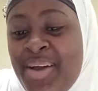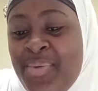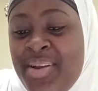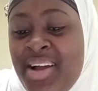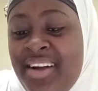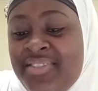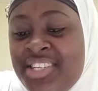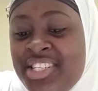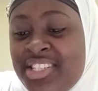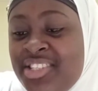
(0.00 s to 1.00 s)
when you have
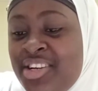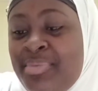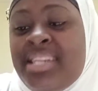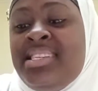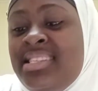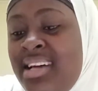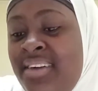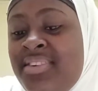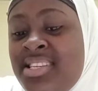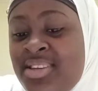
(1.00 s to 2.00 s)
children, my sister
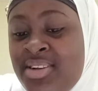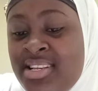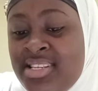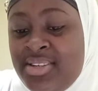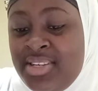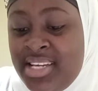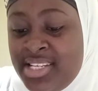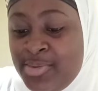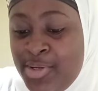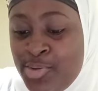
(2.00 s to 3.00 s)
have a son, so
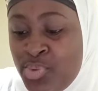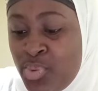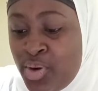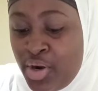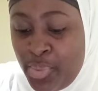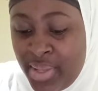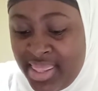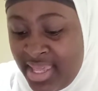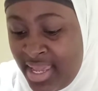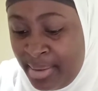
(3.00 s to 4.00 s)
yes, we do work
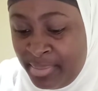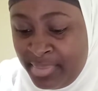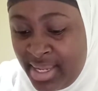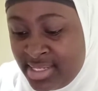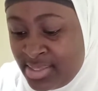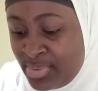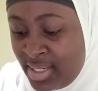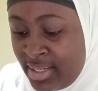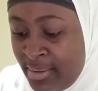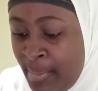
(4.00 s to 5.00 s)
with him as
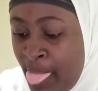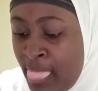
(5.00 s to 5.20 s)
well.